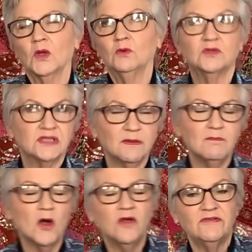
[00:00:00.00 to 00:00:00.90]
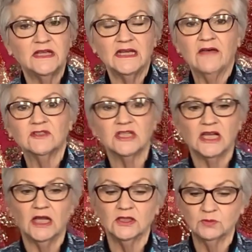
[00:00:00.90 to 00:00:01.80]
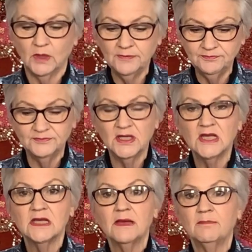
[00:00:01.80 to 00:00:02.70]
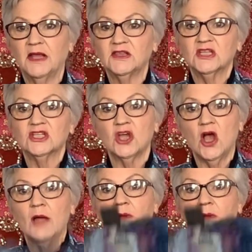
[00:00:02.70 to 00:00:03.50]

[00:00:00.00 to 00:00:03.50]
It was the mauvey lavender coloured one. But this time